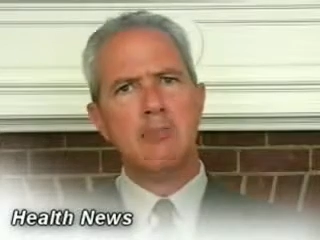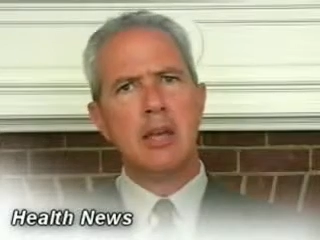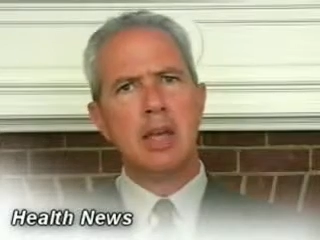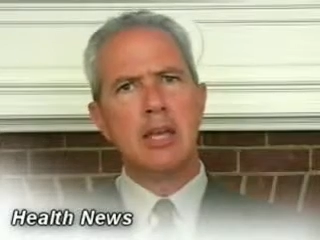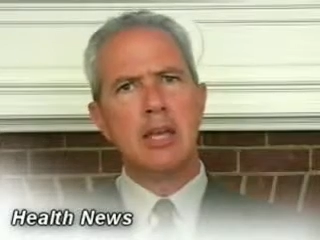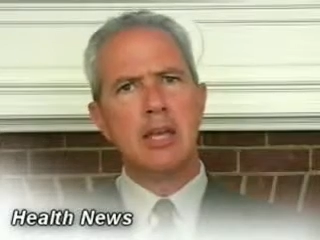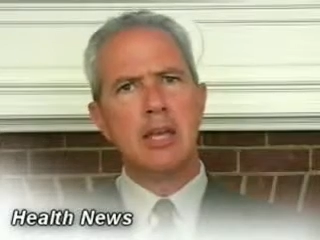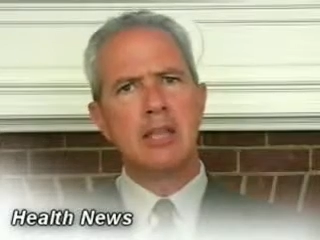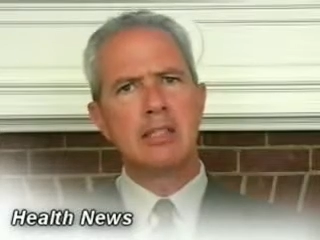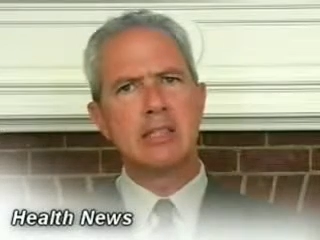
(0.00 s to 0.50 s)

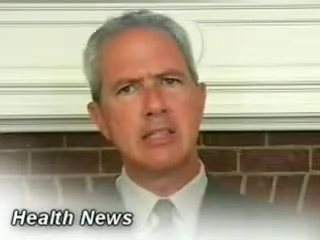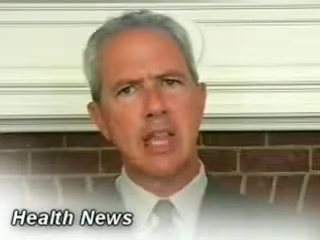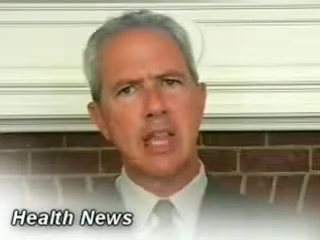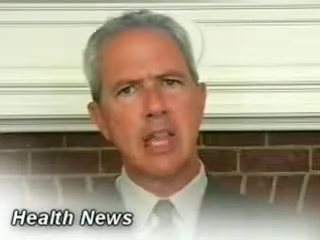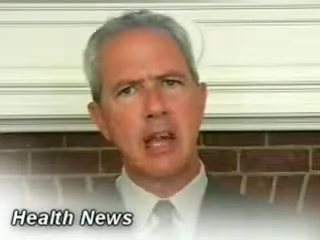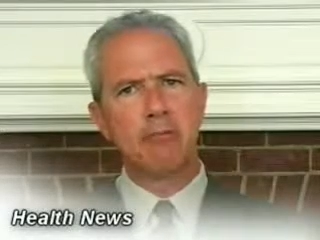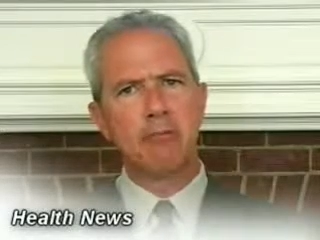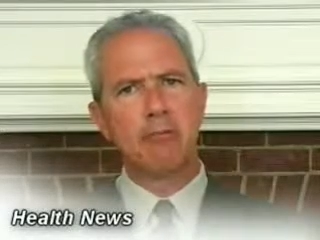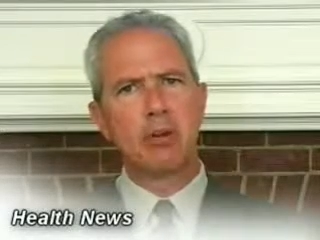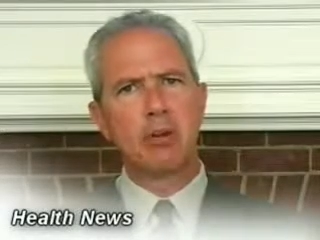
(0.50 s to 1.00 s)
may
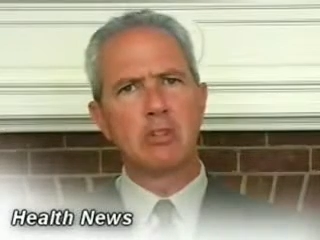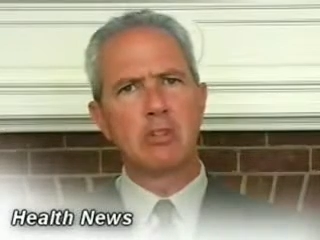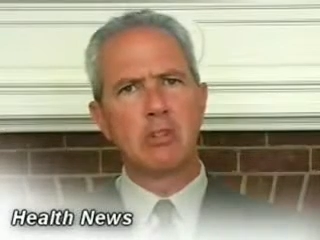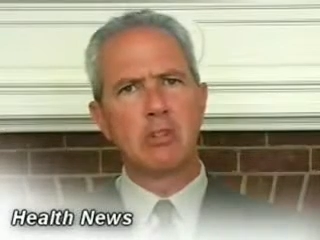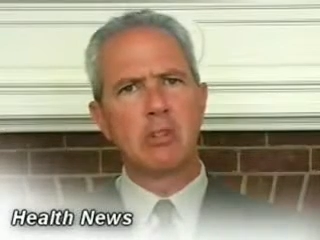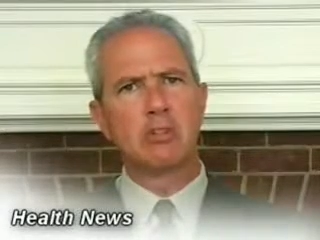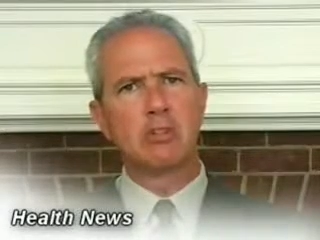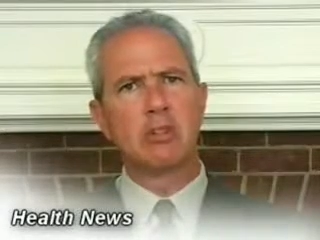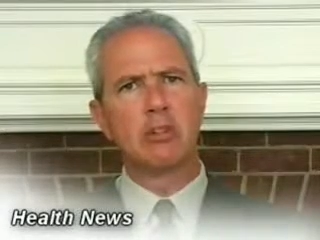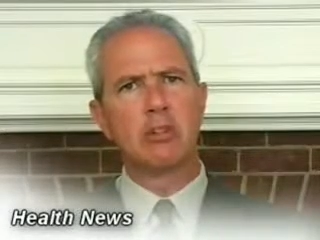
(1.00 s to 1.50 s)
itself
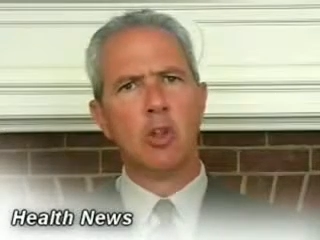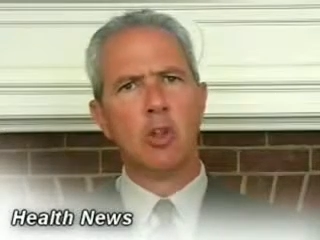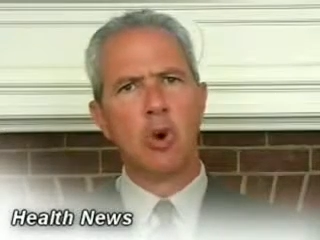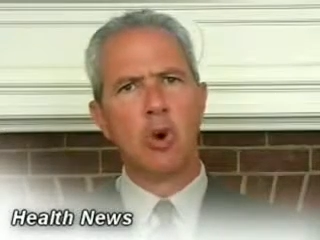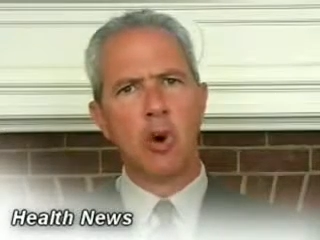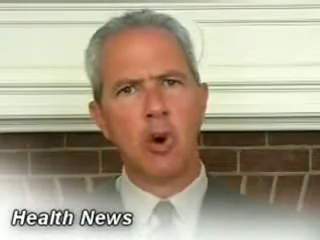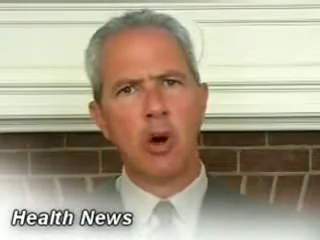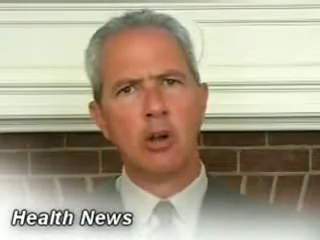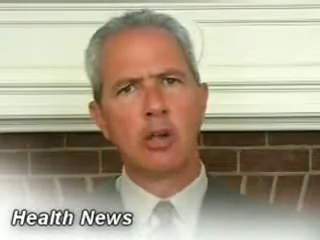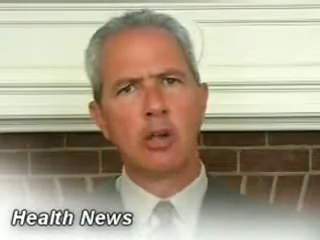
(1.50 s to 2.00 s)
persist
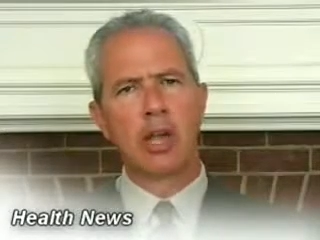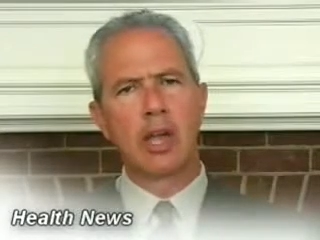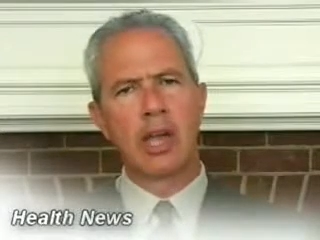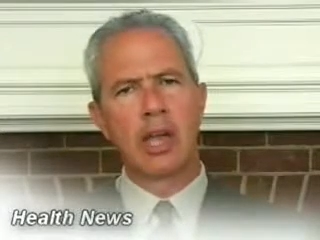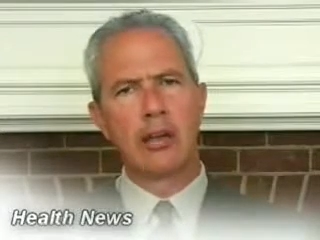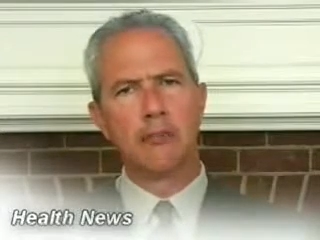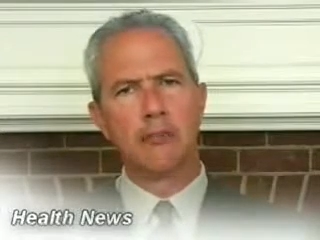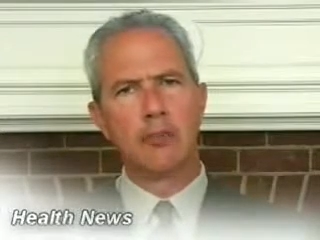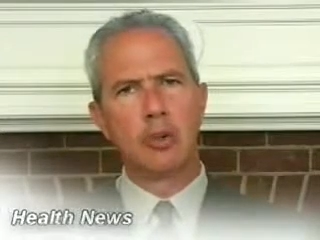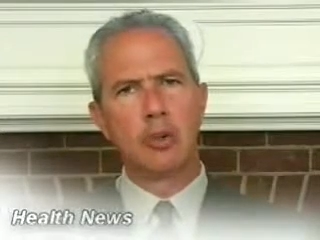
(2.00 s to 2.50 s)
long
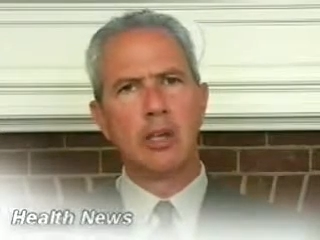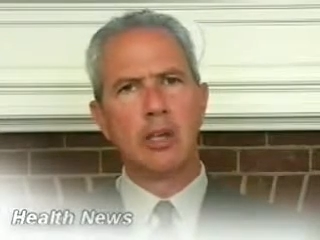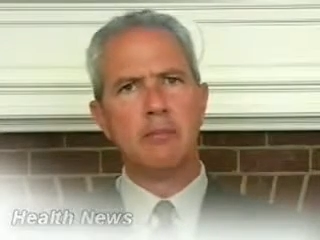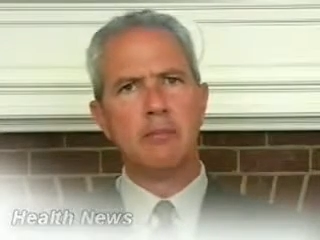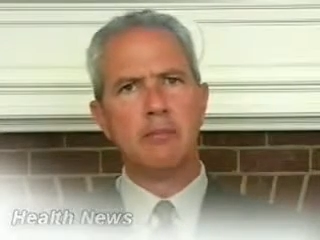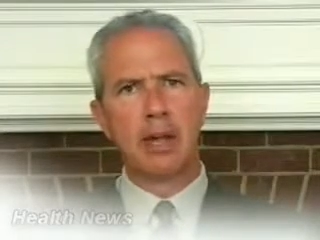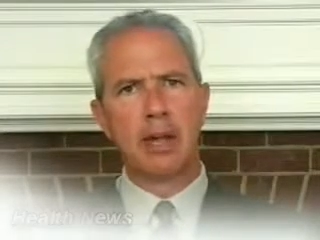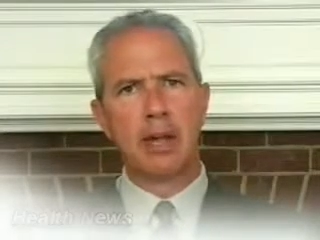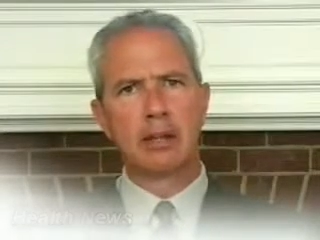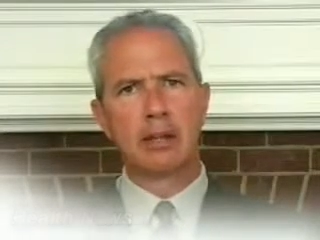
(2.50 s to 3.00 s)
after
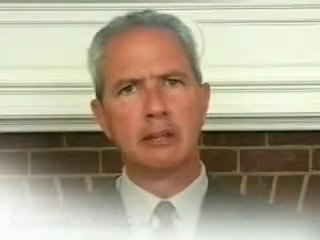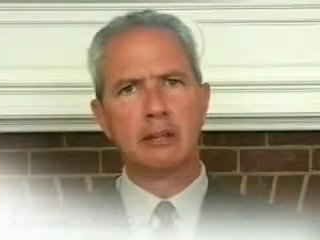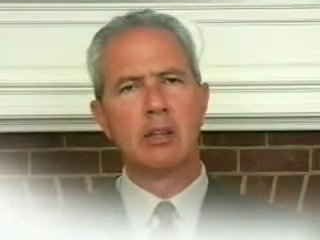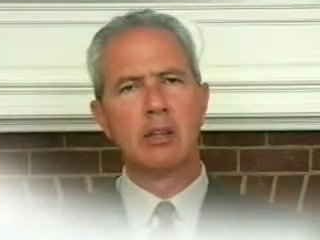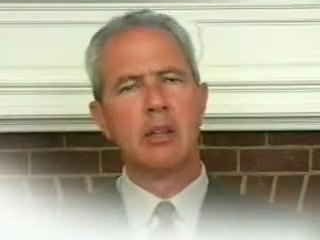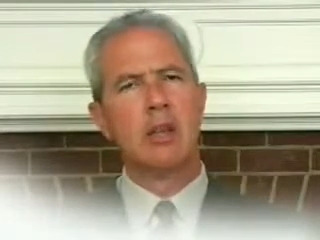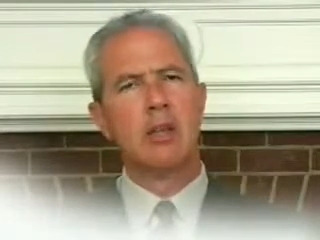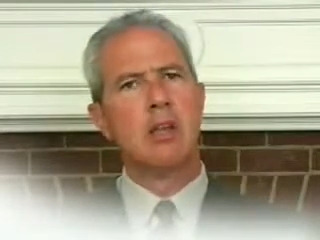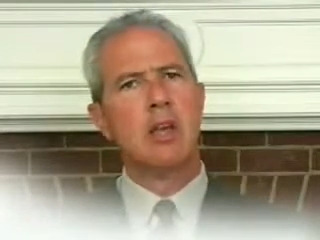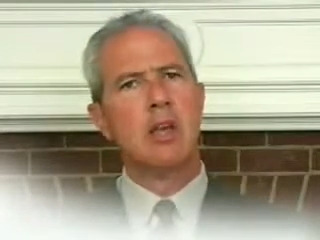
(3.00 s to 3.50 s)
impact.